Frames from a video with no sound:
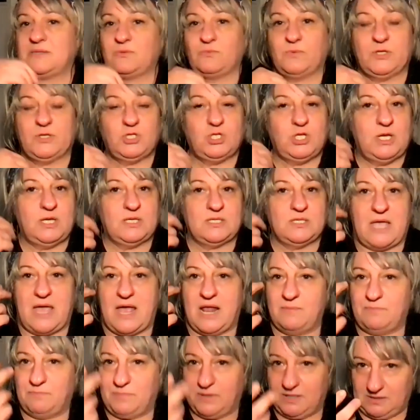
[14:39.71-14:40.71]
which is
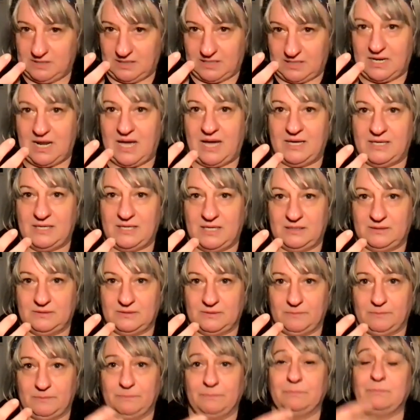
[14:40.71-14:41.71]
helping the client
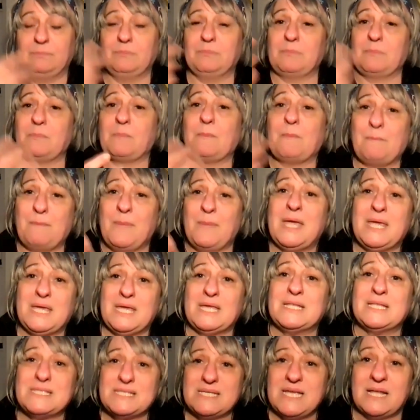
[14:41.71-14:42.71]

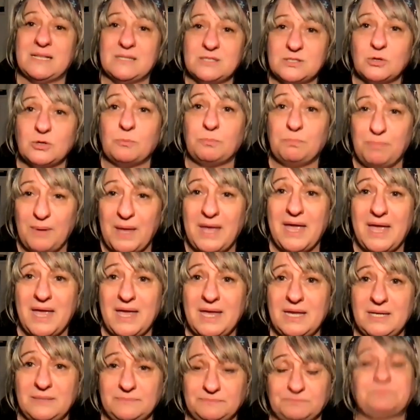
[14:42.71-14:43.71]
making sense of
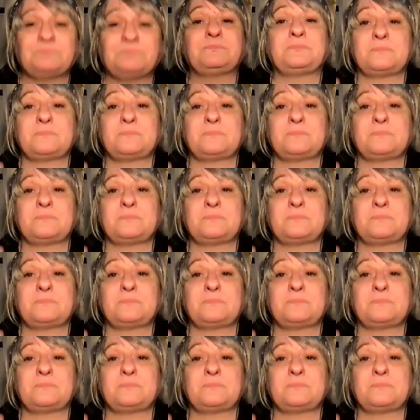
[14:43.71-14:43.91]
pain,